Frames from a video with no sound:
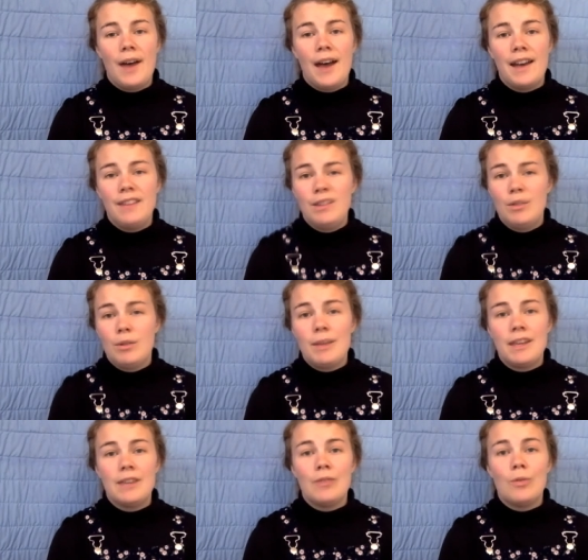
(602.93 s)
and if you want to
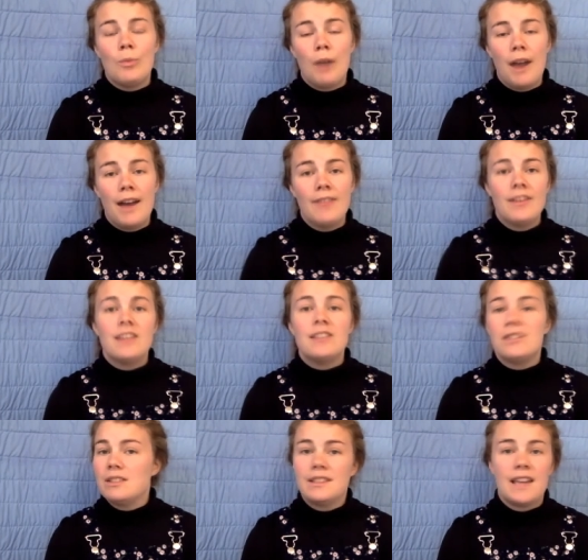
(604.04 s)
make it your prayer,
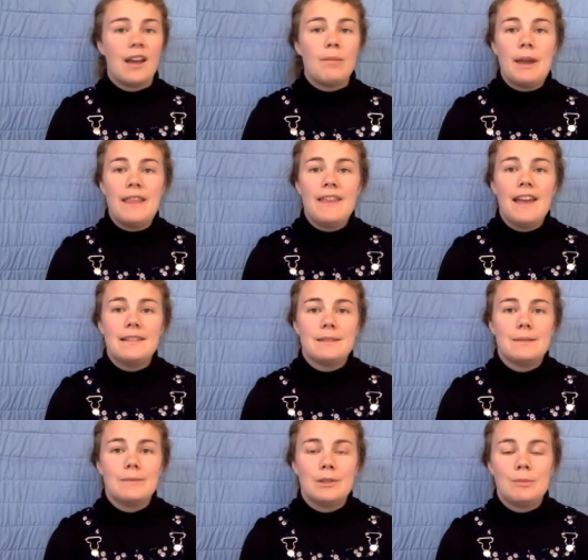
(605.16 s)
just say Amen at the end,
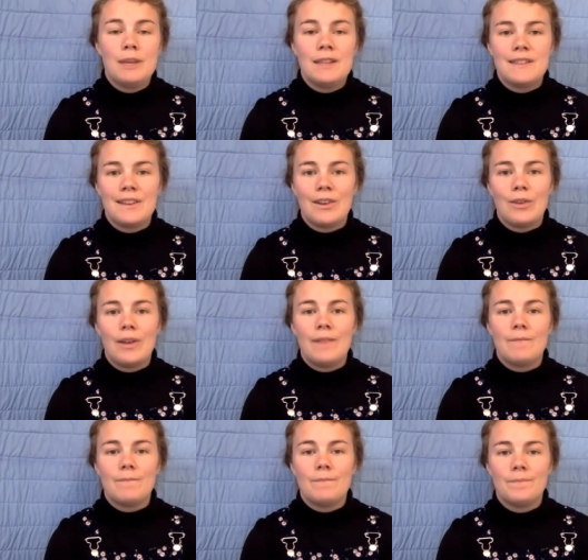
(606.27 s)
which means I agree.
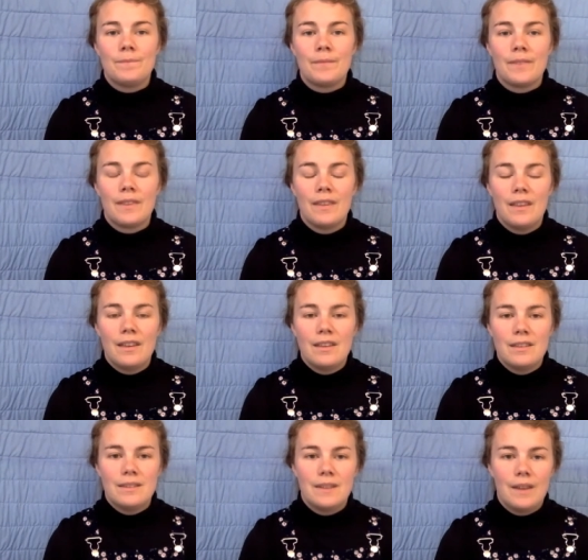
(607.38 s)

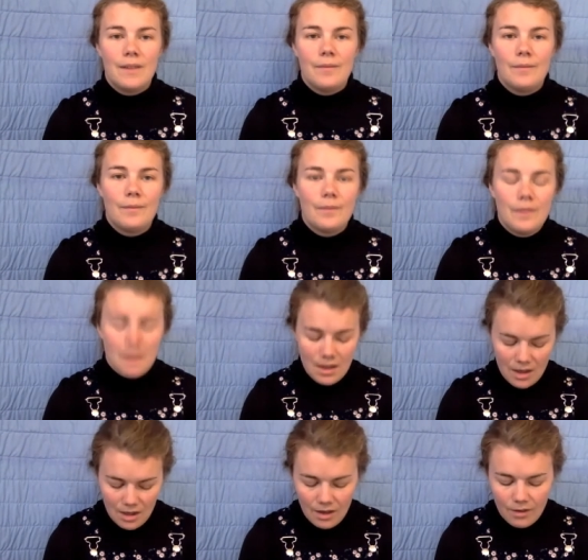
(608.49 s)
So,
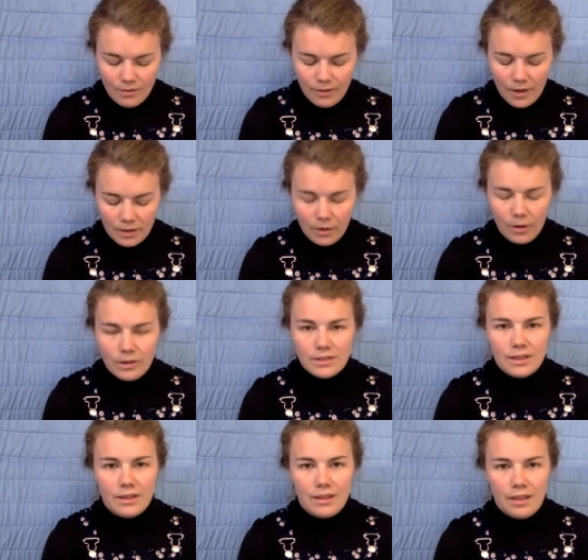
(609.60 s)
Father God,
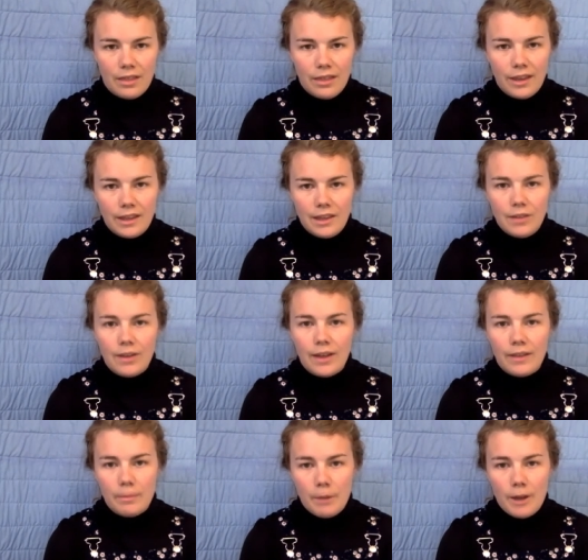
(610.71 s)
thank you
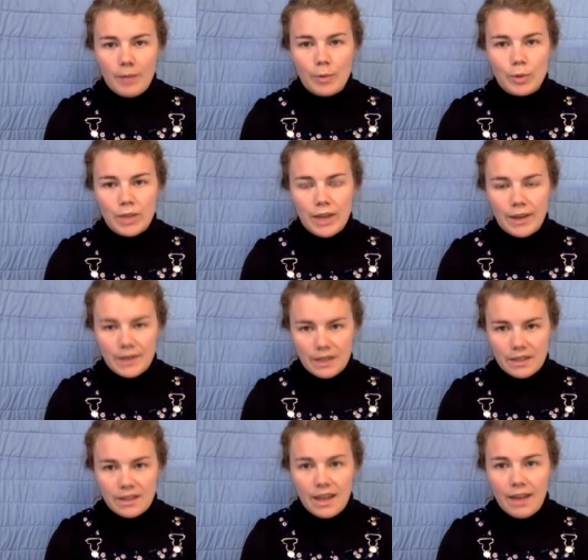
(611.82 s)
that the Bible tells
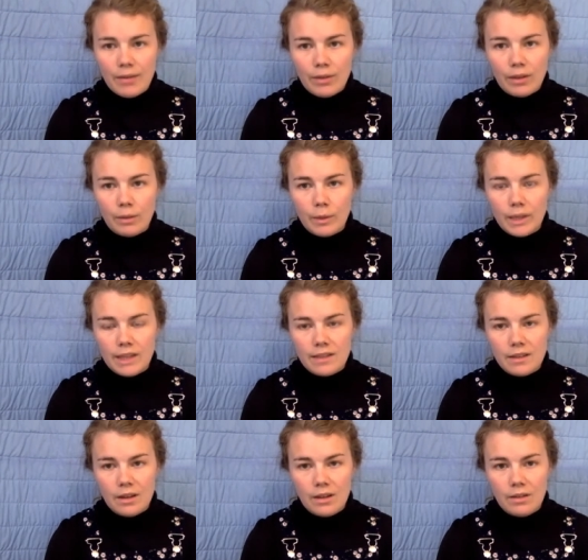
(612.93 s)
us everything we need
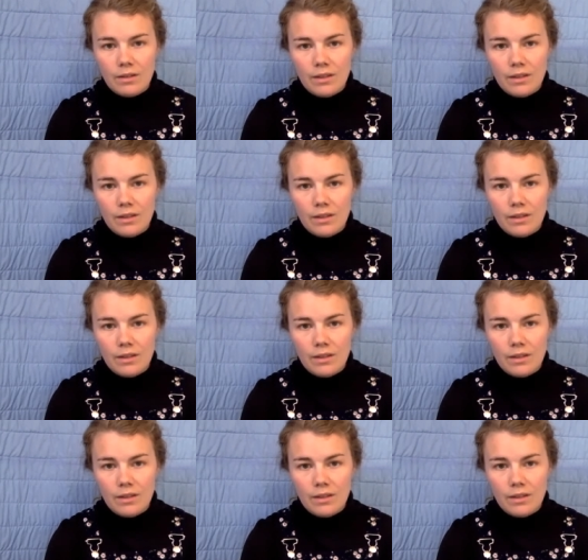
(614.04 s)
to know.